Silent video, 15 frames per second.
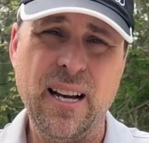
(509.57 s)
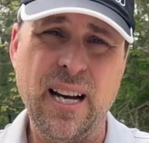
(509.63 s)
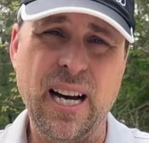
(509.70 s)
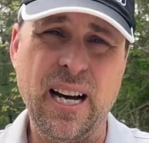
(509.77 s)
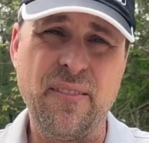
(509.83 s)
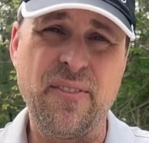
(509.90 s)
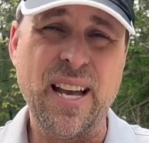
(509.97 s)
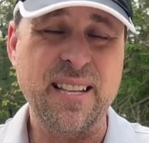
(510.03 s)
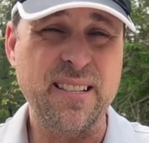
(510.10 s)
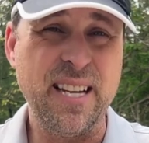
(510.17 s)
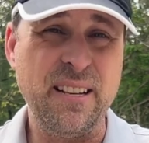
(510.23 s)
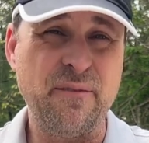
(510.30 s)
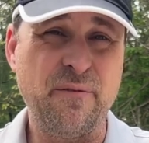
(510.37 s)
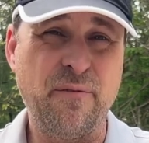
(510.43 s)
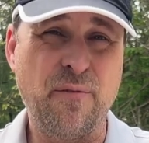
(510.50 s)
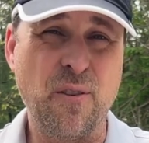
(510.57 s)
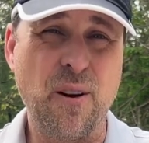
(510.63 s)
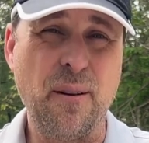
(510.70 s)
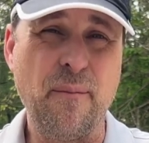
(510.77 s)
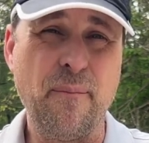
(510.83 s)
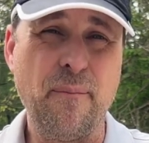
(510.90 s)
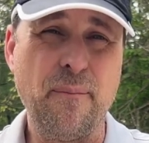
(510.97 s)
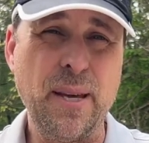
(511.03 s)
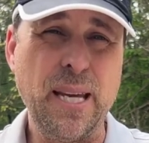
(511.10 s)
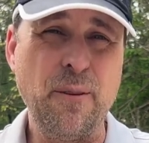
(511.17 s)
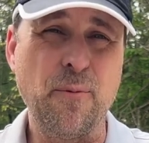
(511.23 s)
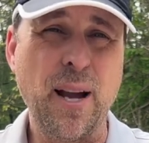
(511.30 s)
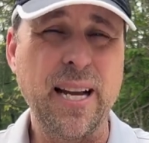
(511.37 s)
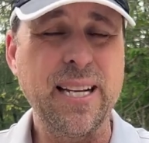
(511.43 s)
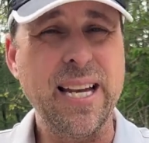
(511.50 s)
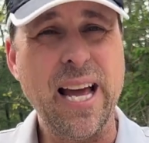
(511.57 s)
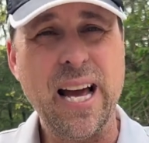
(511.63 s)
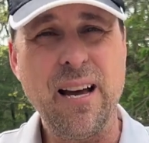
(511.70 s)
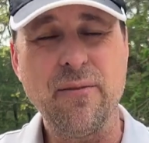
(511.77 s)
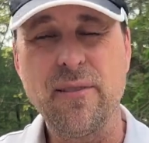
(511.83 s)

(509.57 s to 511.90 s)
uh, that's it from me right now.